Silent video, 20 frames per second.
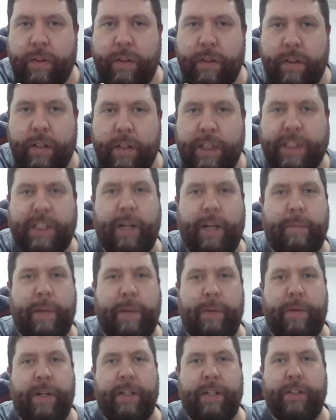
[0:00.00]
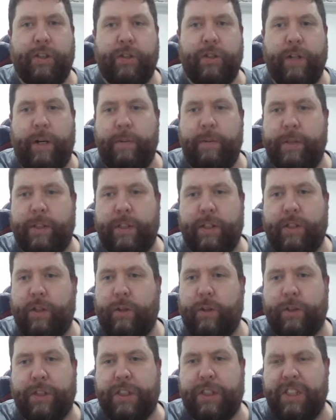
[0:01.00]
I start being one of those streamers that
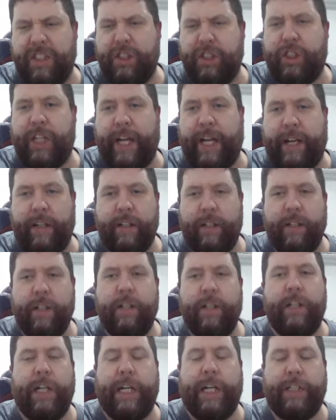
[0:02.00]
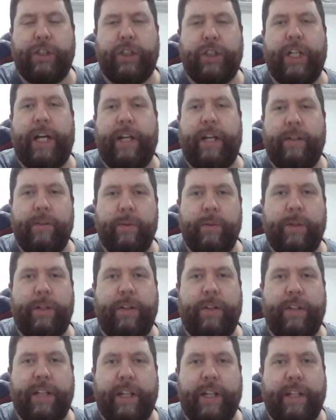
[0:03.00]
talks to the chat. Hey, chat, what do you
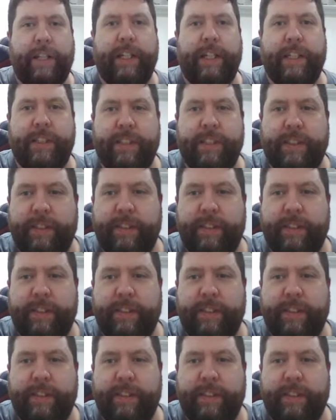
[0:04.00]
think of this?